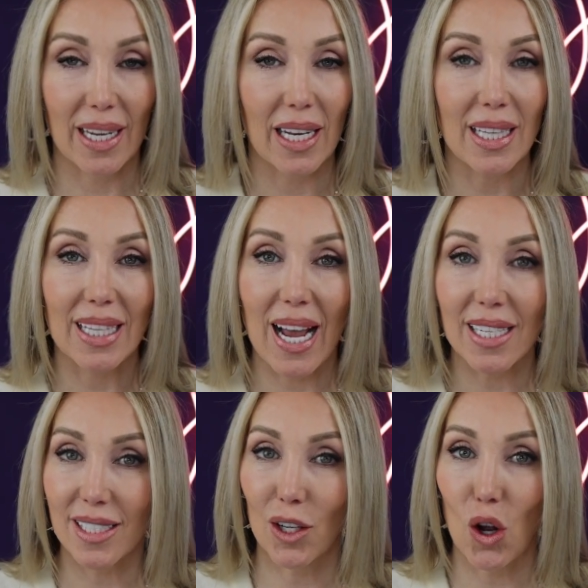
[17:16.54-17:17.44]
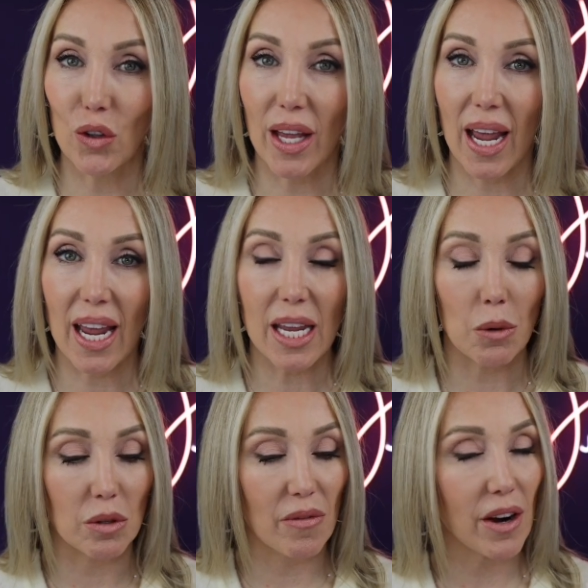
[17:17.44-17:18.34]
It lasted all day. It
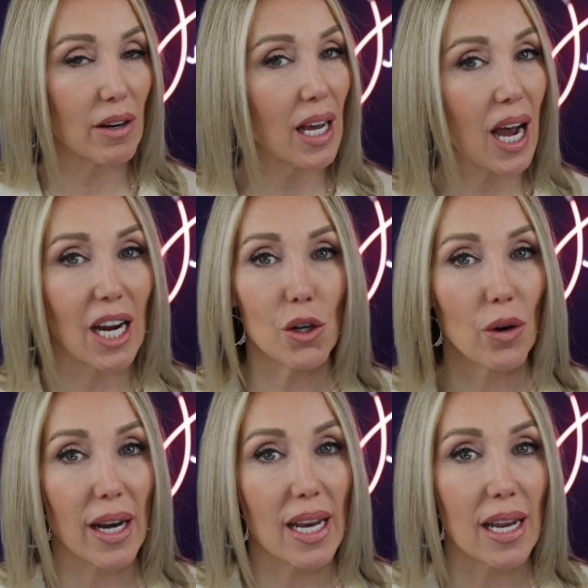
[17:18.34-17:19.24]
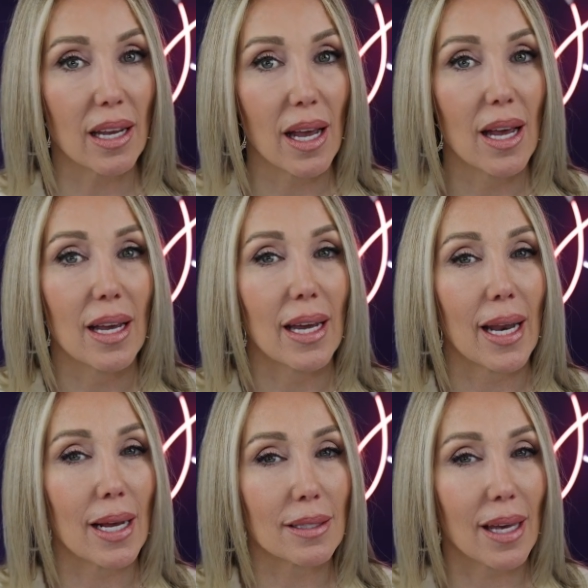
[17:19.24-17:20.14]
was very hydrating. It
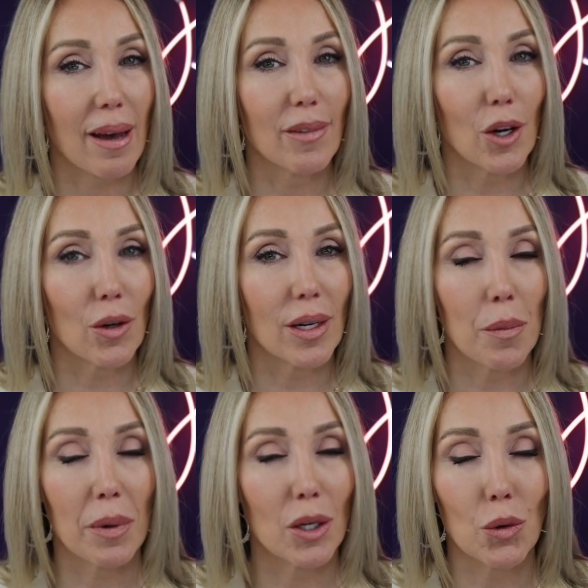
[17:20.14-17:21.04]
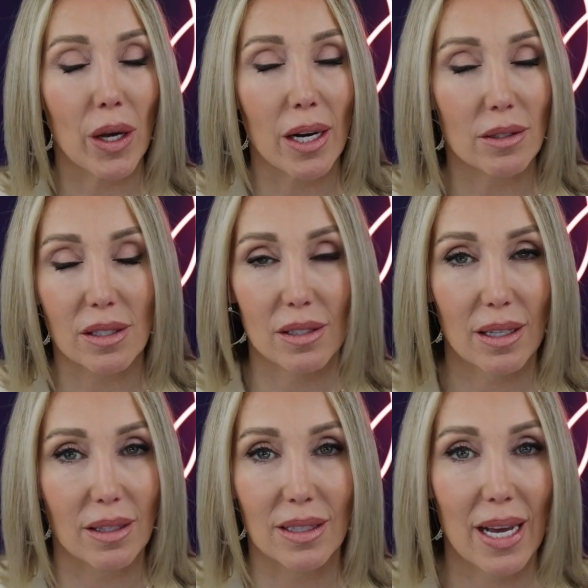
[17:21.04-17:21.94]
has caviar in it, but who cares? Because
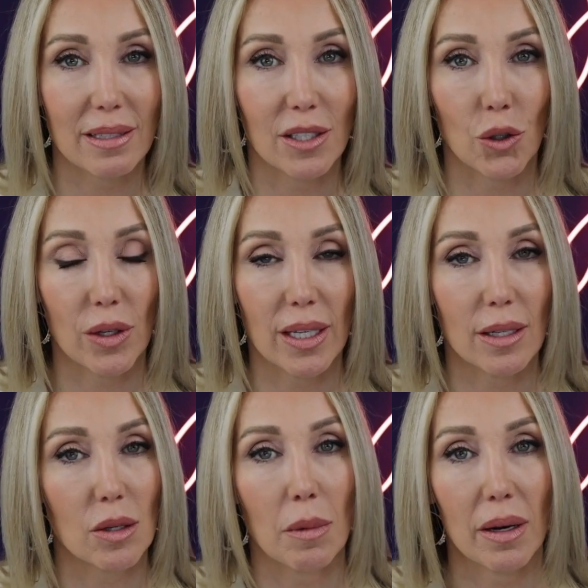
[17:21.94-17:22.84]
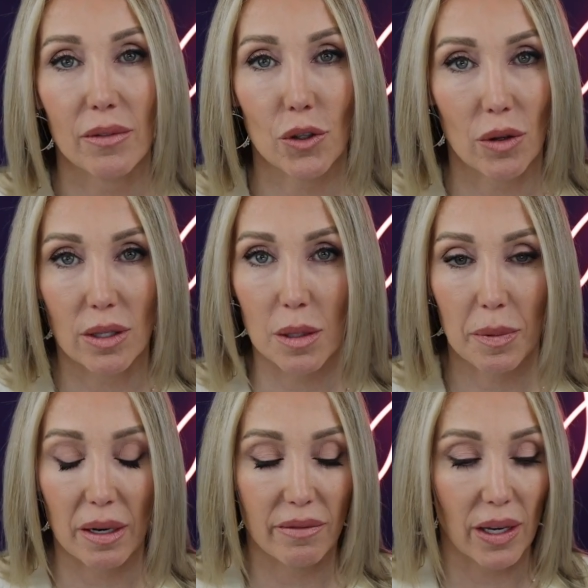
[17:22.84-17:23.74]
like the last ingredient, so I'm not even sure that it's a
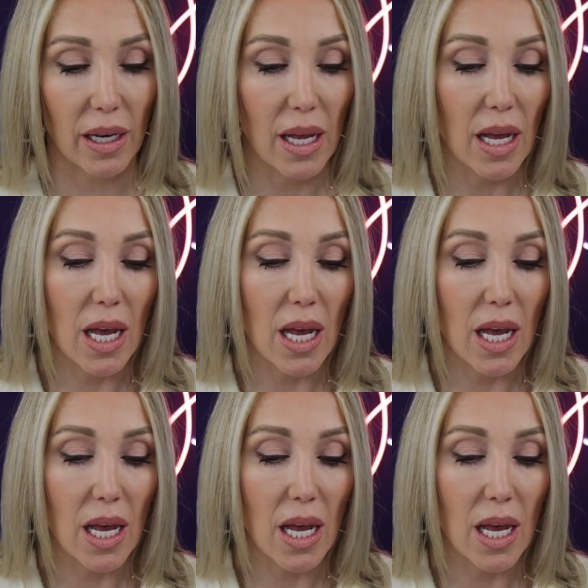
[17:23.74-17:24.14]
benefit.